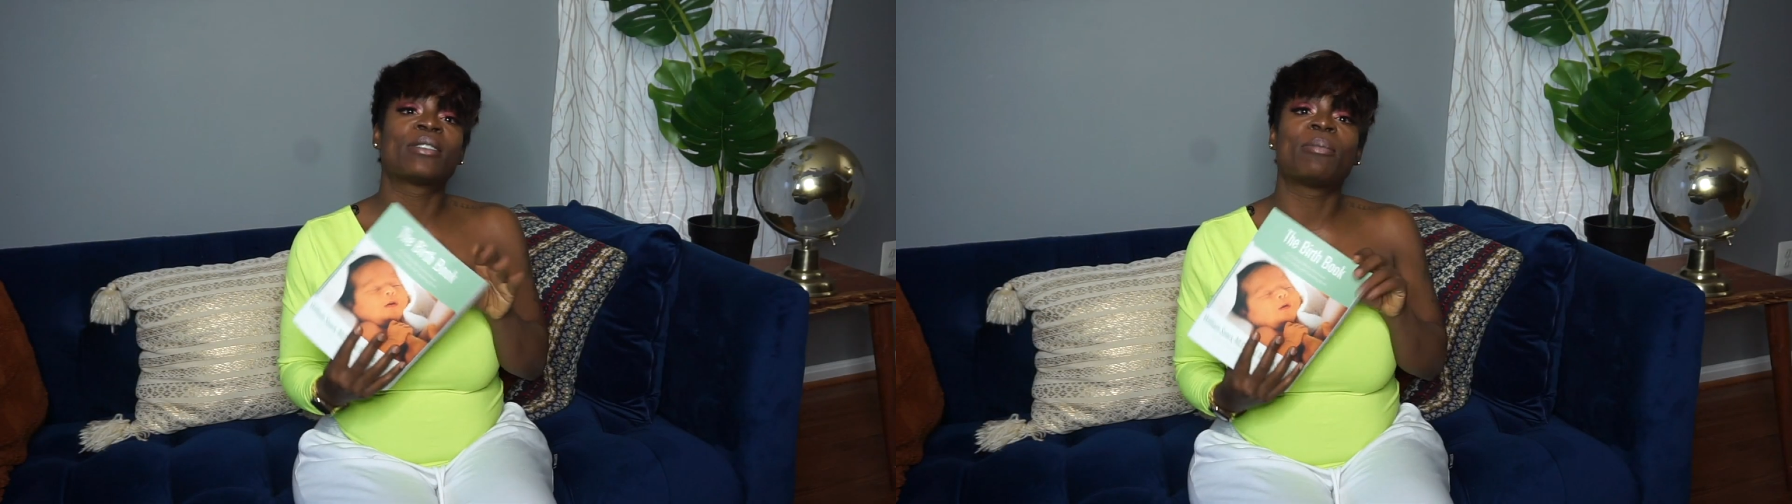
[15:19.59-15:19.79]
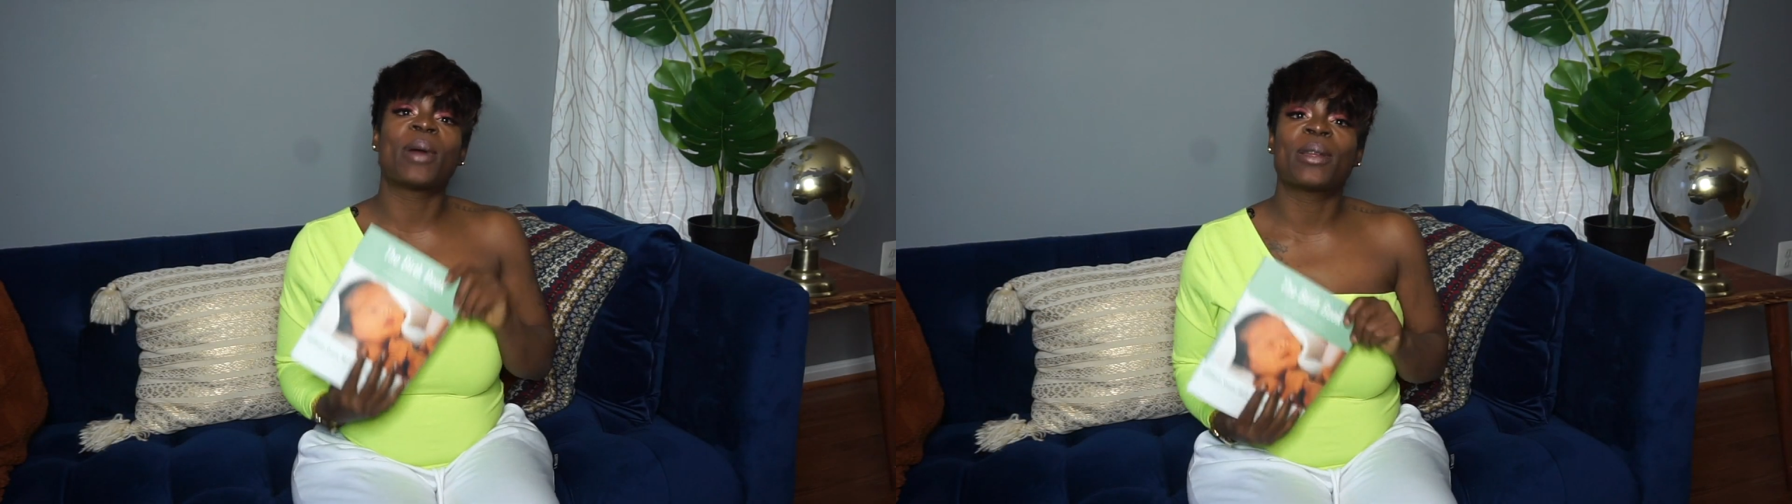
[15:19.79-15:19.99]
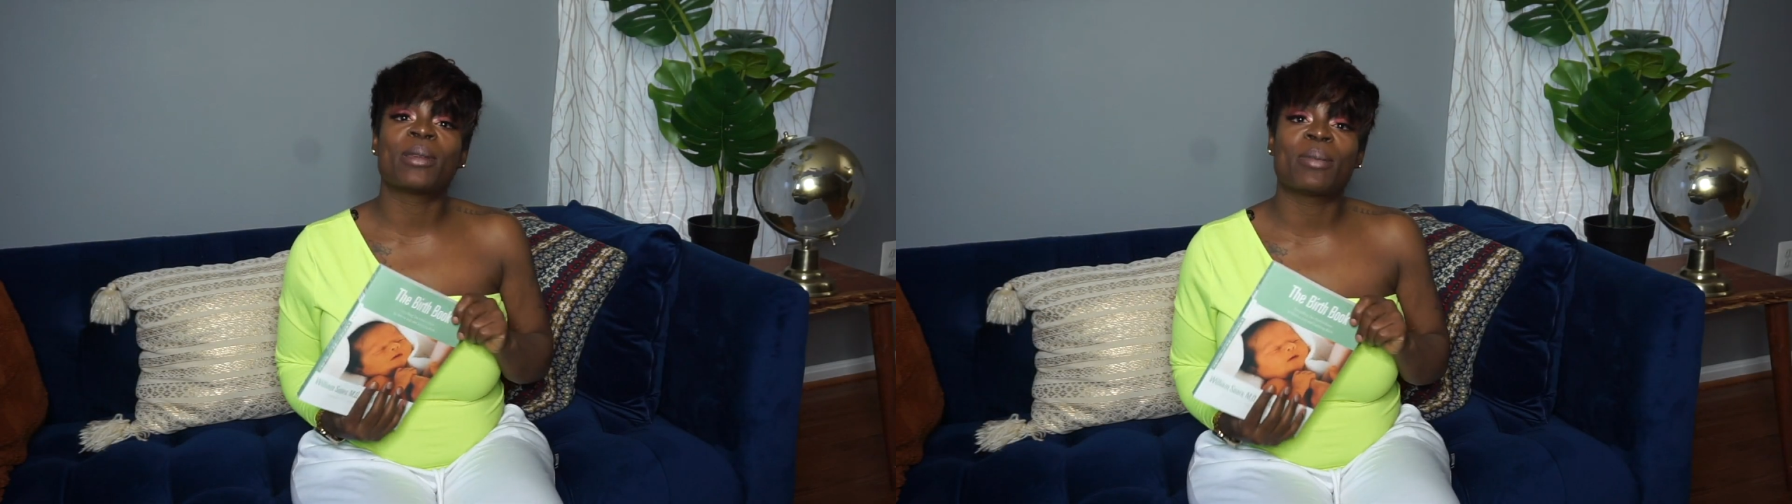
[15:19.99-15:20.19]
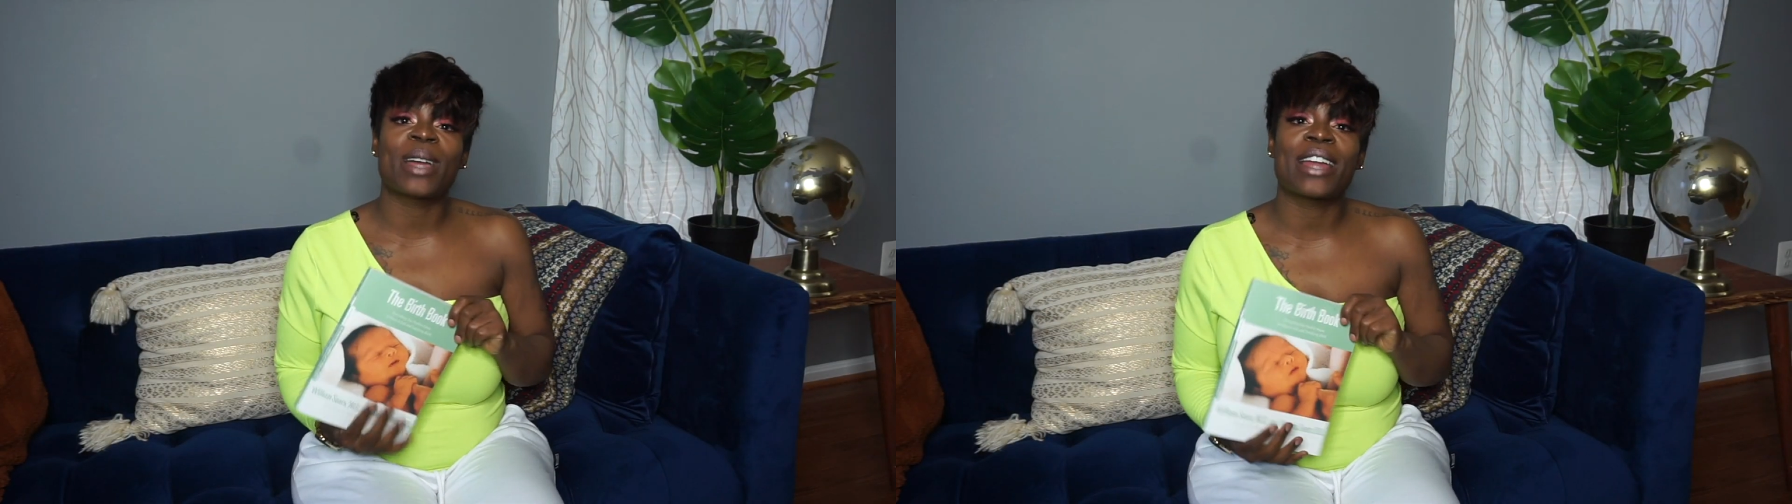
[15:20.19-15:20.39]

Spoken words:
a birthing book.